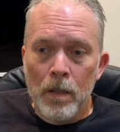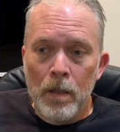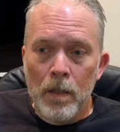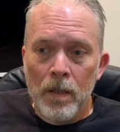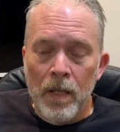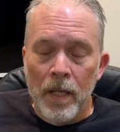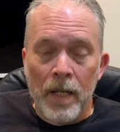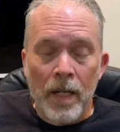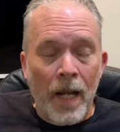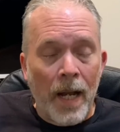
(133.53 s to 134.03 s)

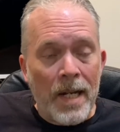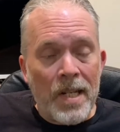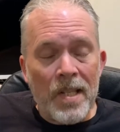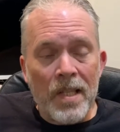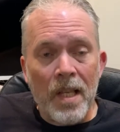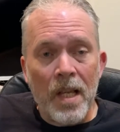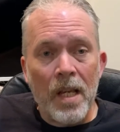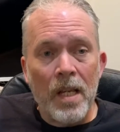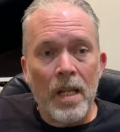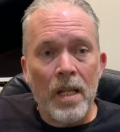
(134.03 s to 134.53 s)
the nice
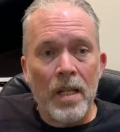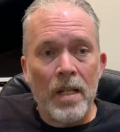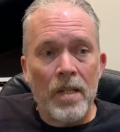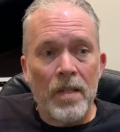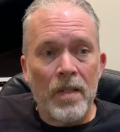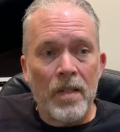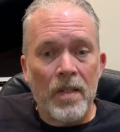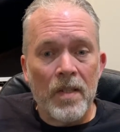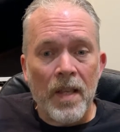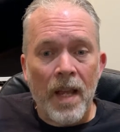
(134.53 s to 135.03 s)
thing
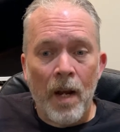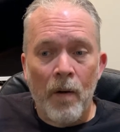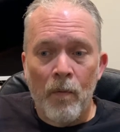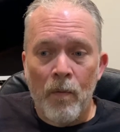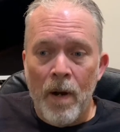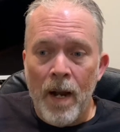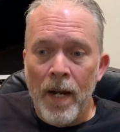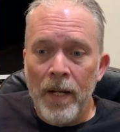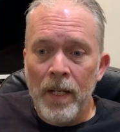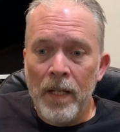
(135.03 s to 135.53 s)
is that
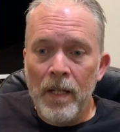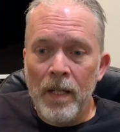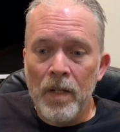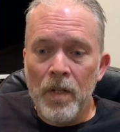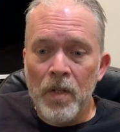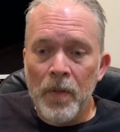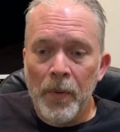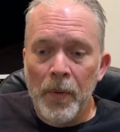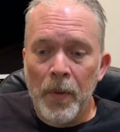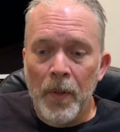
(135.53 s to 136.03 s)
riding
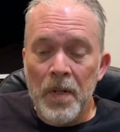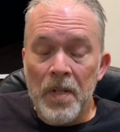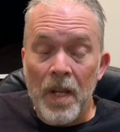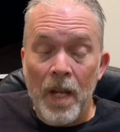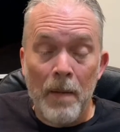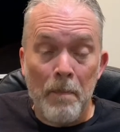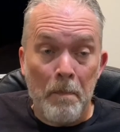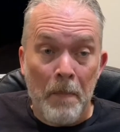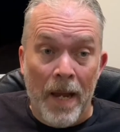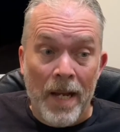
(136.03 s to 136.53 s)
indoors,
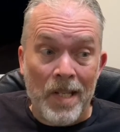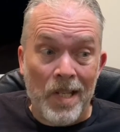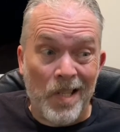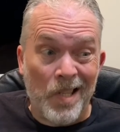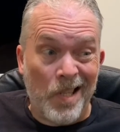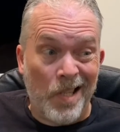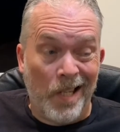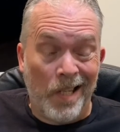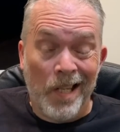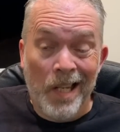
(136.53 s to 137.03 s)
it makes it
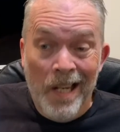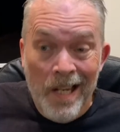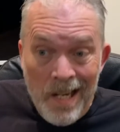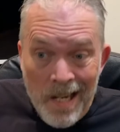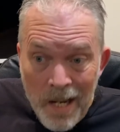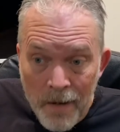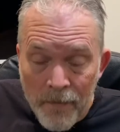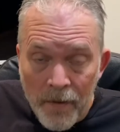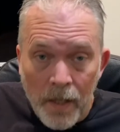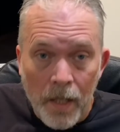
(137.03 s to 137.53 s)

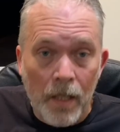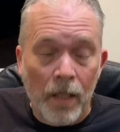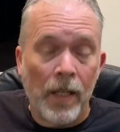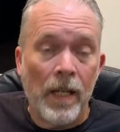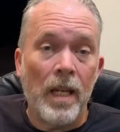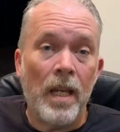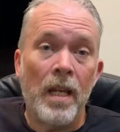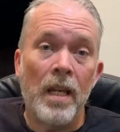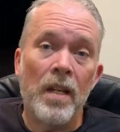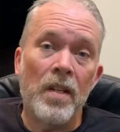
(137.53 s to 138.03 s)

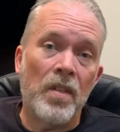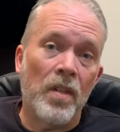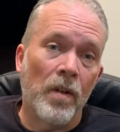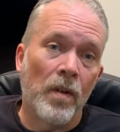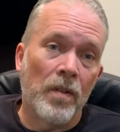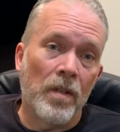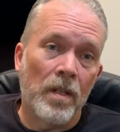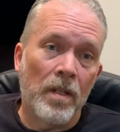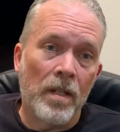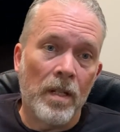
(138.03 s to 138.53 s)
significantly
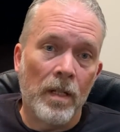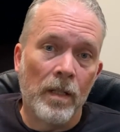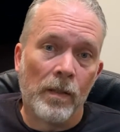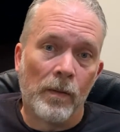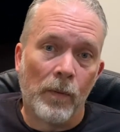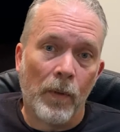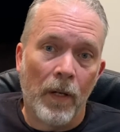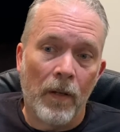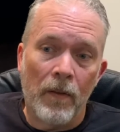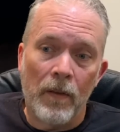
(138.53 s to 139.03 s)
easier to
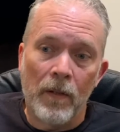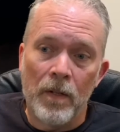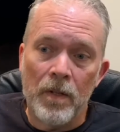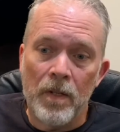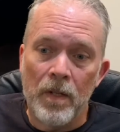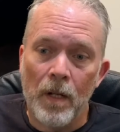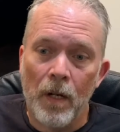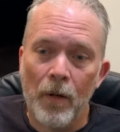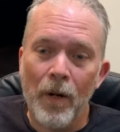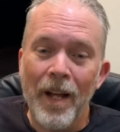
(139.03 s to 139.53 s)
deal with.
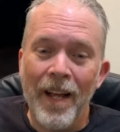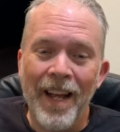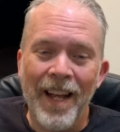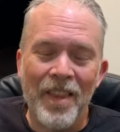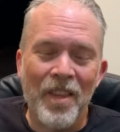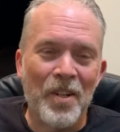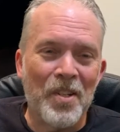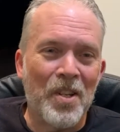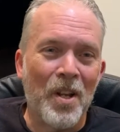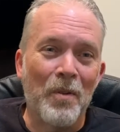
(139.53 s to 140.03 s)
There's
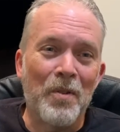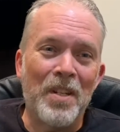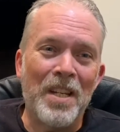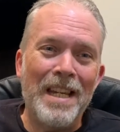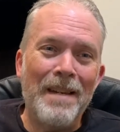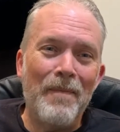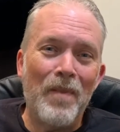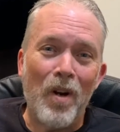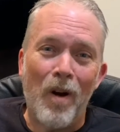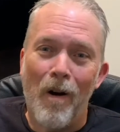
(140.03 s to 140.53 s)
no
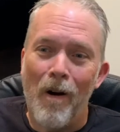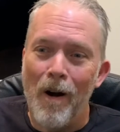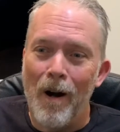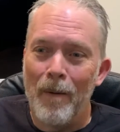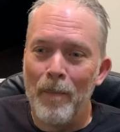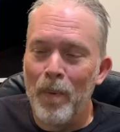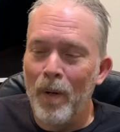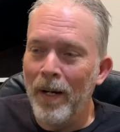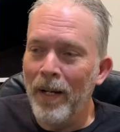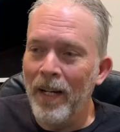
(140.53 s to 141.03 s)
team car
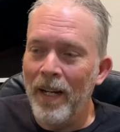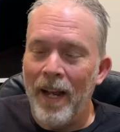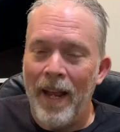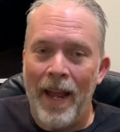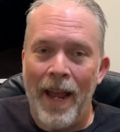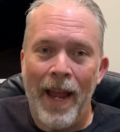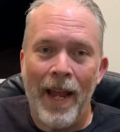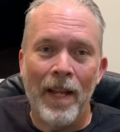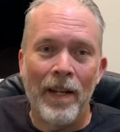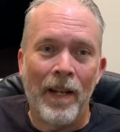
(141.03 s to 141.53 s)
bringing a
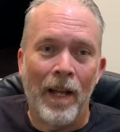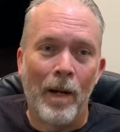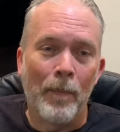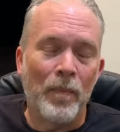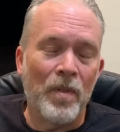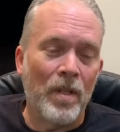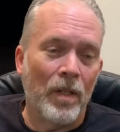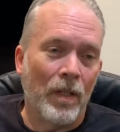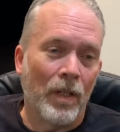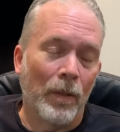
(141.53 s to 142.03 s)
hand
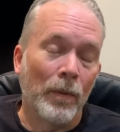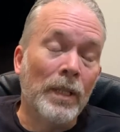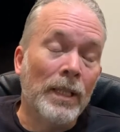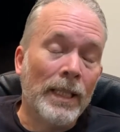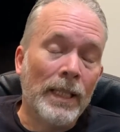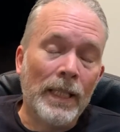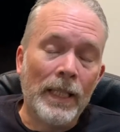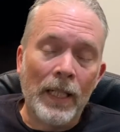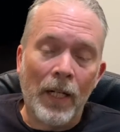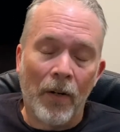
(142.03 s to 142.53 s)
up to you
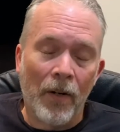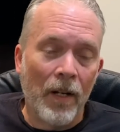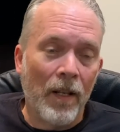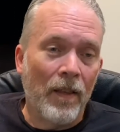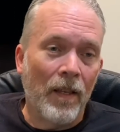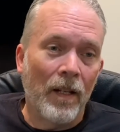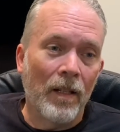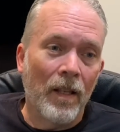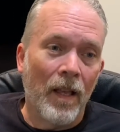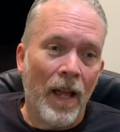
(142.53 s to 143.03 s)
or
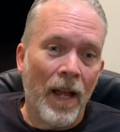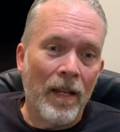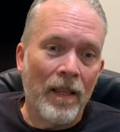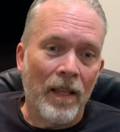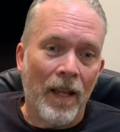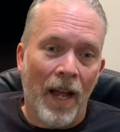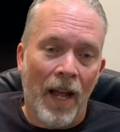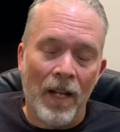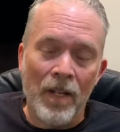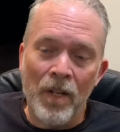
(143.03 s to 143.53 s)
anything like
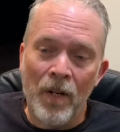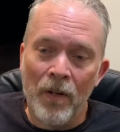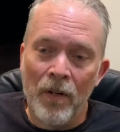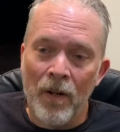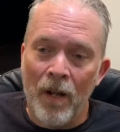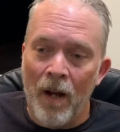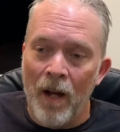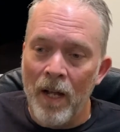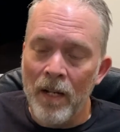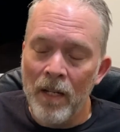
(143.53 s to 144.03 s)
that. You're
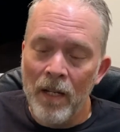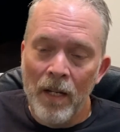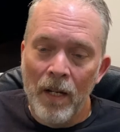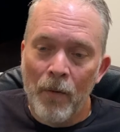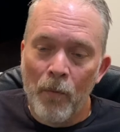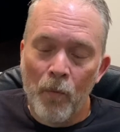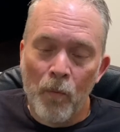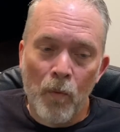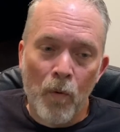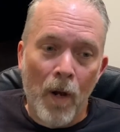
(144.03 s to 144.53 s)
not
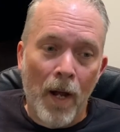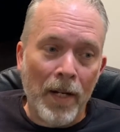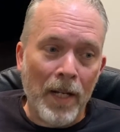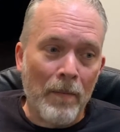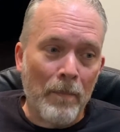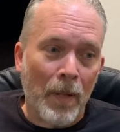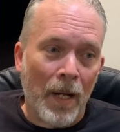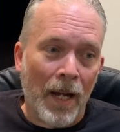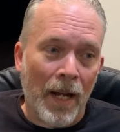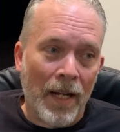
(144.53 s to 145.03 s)

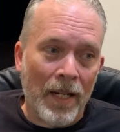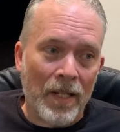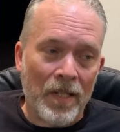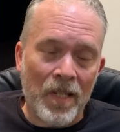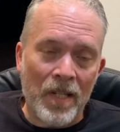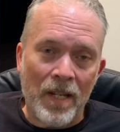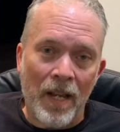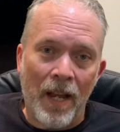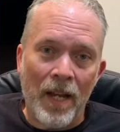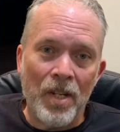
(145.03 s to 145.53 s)
running by a
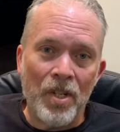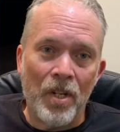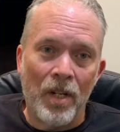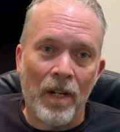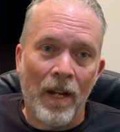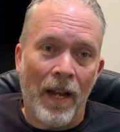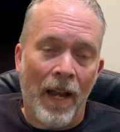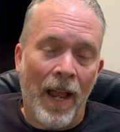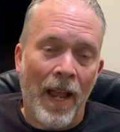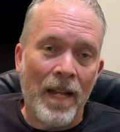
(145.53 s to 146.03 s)
station,
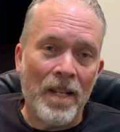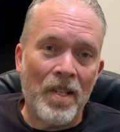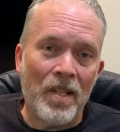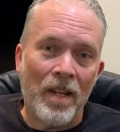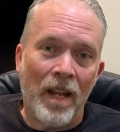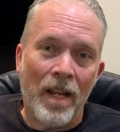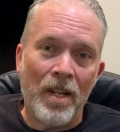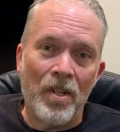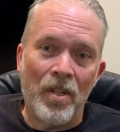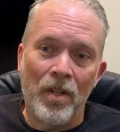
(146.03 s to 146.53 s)
an aid
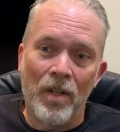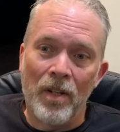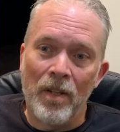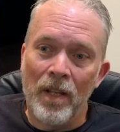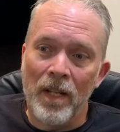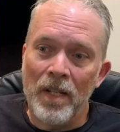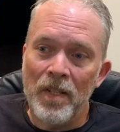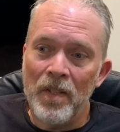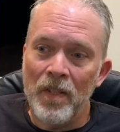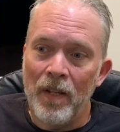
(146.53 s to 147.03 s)
station
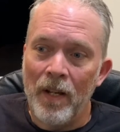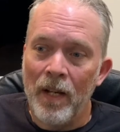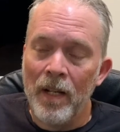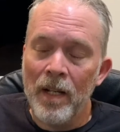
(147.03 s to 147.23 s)
that's